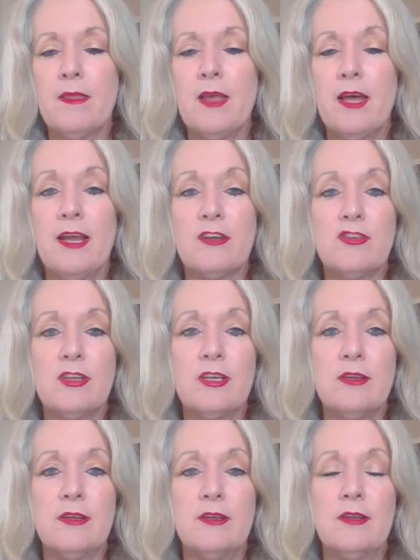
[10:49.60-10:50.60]
and
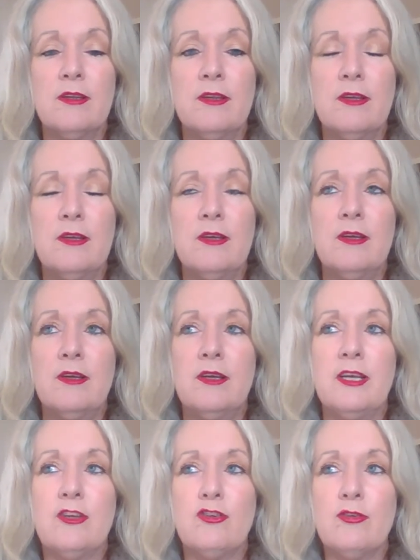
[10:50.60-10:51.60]
actually
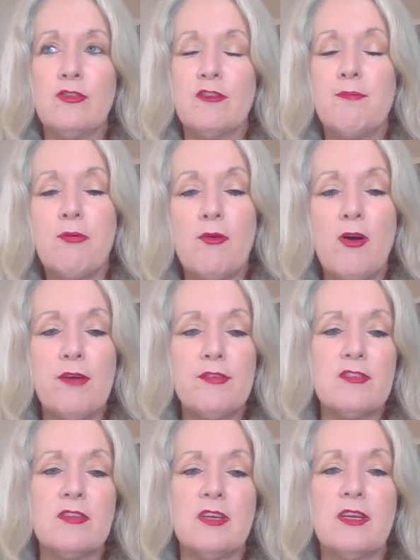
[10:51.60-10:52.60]
issues of
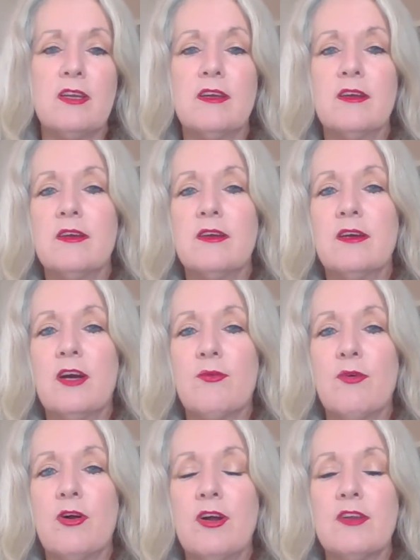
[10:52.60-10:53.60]
privacy
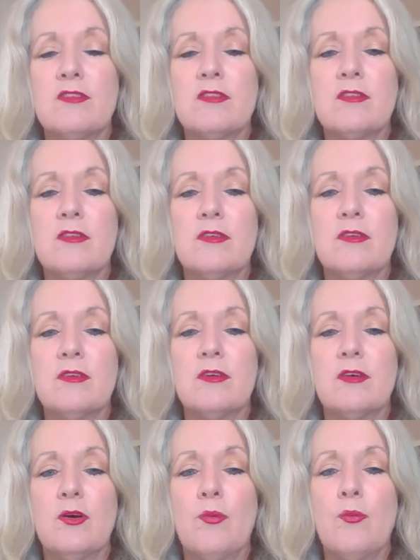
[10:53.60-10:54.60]
arise
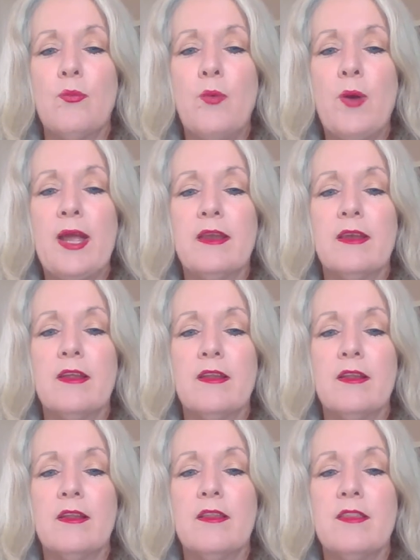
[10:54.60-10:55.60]
when
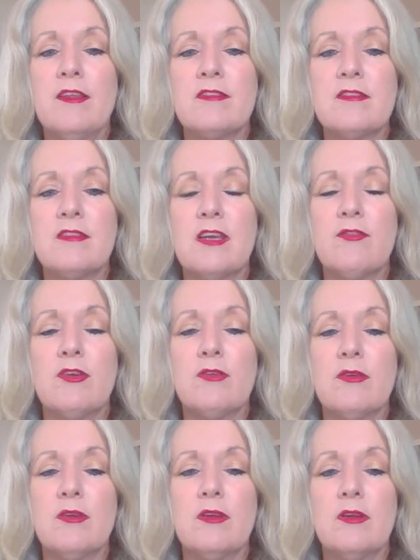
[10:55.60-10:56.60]
this is given